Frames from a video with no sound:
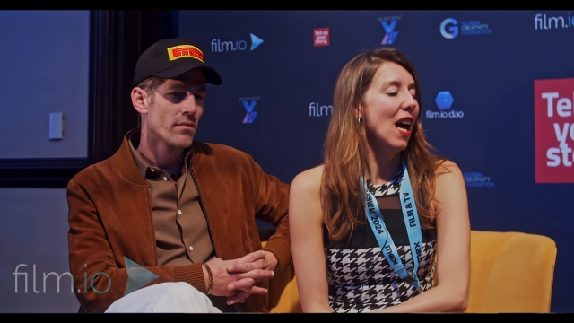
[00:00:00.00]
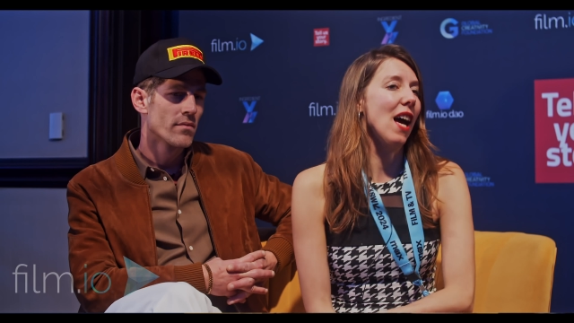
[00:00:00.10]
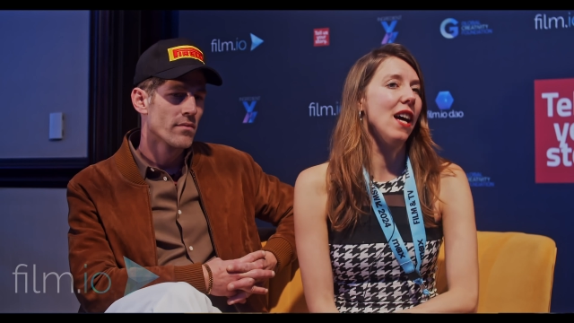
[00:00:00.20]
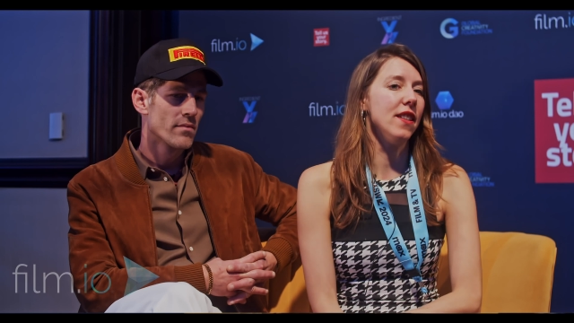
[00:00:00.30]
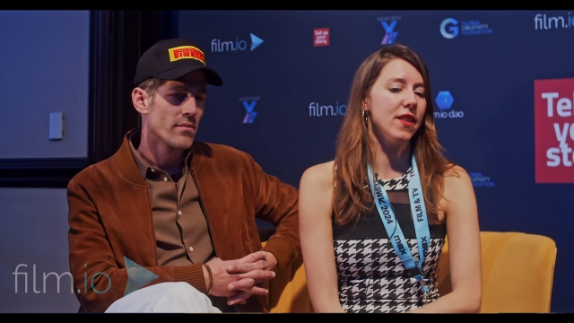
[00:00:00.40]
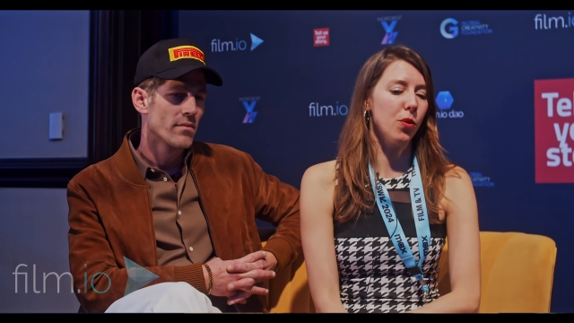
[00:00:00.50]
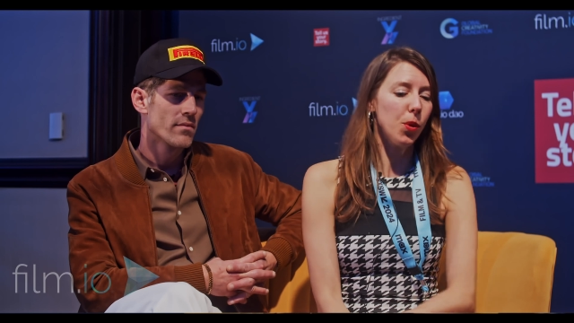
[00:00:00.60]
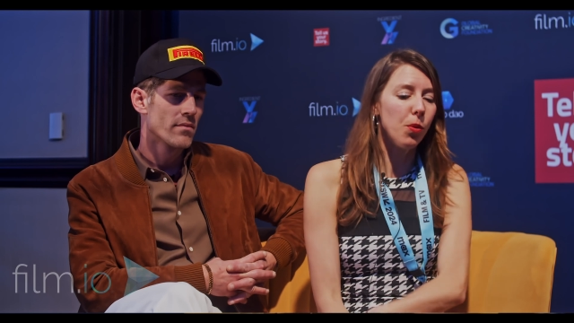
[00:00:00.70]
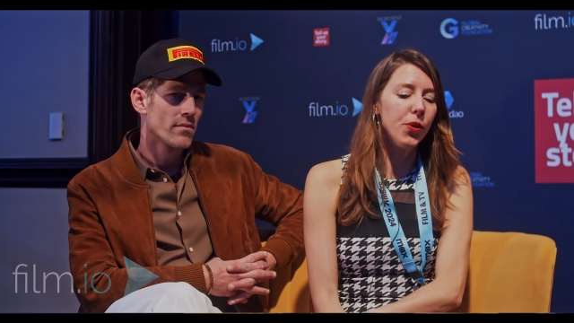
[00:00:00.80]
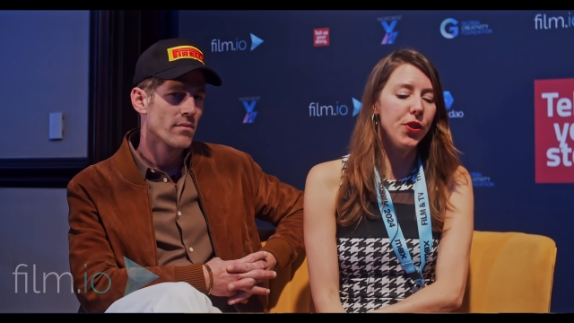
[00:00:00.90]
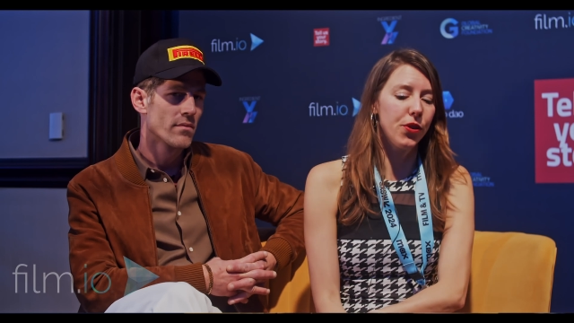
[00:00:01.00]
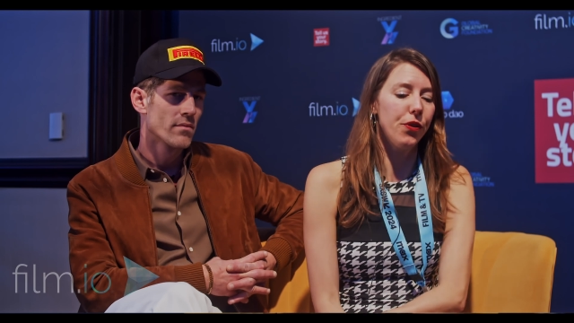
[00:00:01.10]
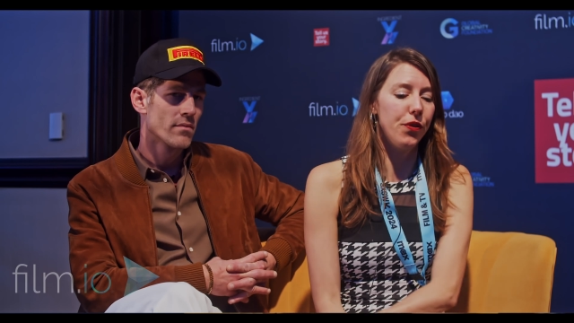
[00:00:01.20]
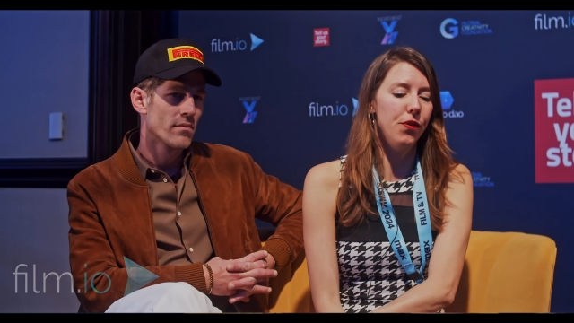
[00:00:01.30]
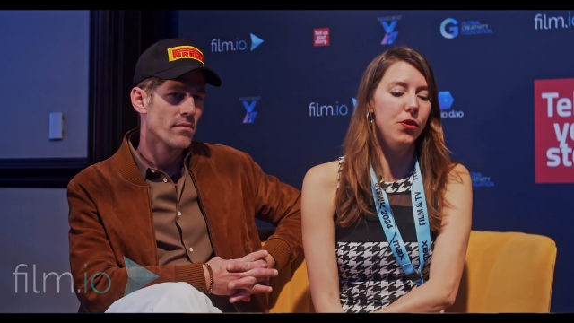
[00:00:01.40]
Speaker 1: and we wanted to,
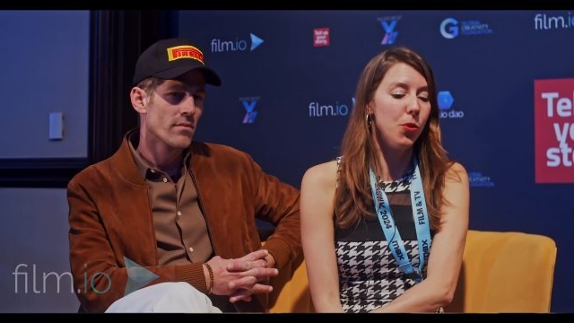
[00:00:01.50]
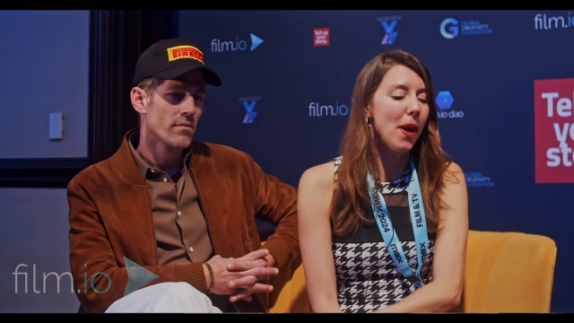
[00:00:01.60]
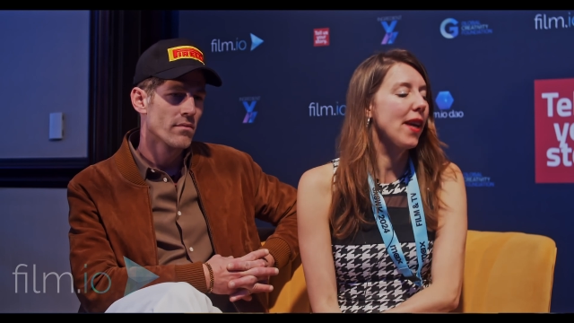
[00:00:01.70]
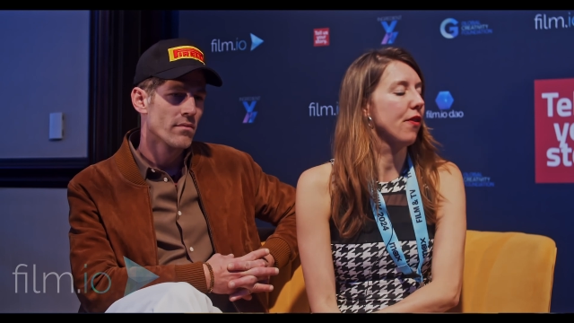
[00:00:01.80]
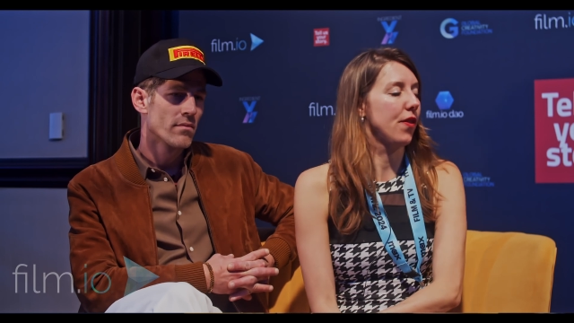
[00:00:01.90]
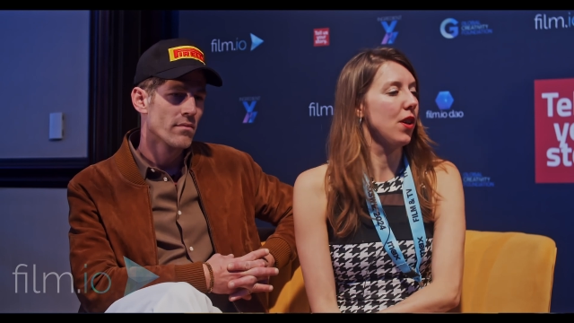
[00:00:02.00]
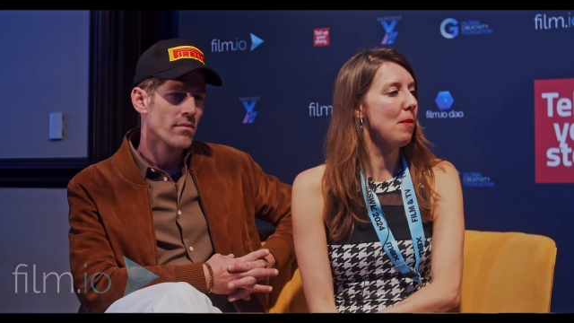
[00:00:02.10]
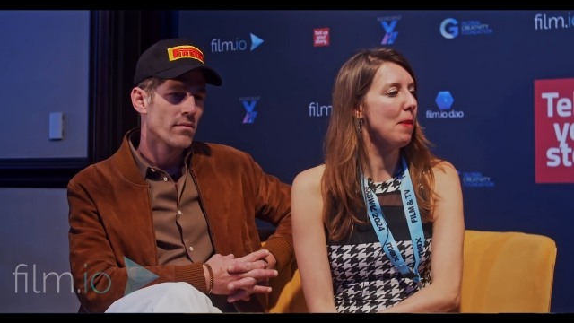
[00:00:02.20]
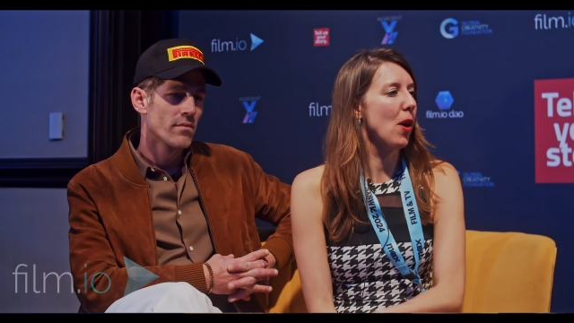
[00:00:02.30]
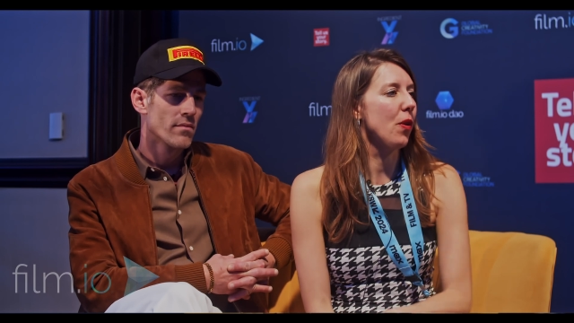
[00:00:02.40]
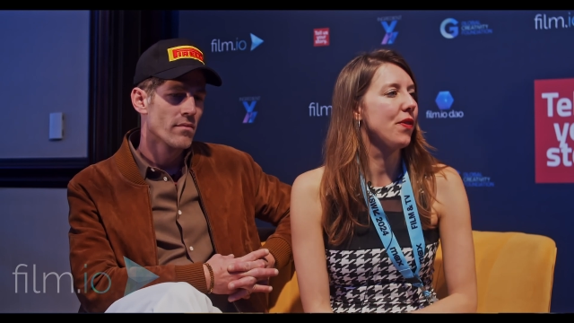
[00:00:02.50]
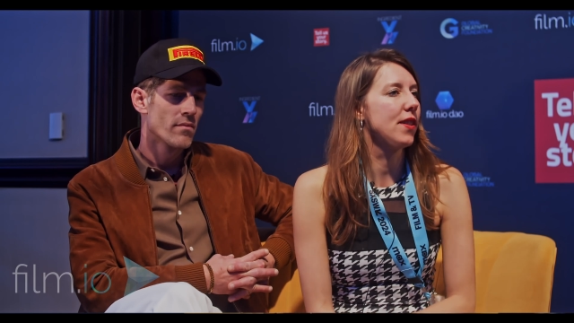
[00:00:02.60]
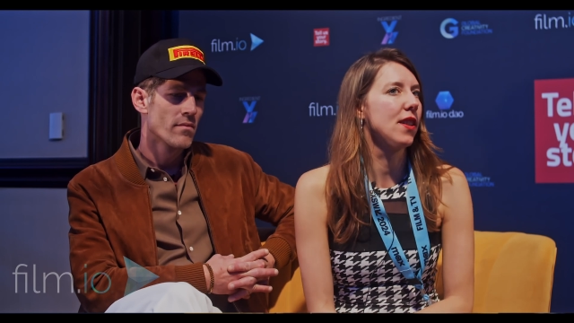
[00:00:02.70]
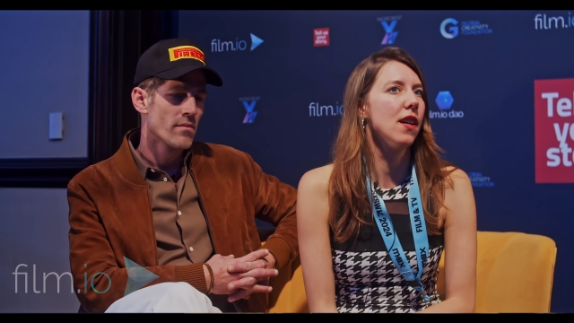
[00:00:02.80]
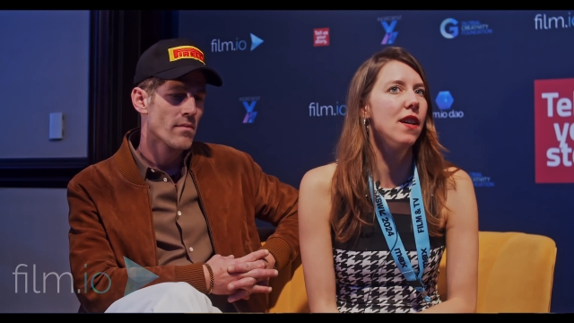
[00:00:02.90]
to make a film about
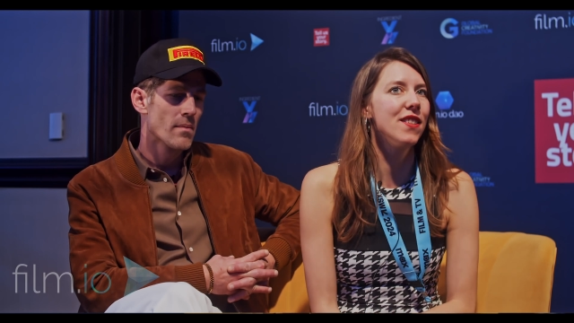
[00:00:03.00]
the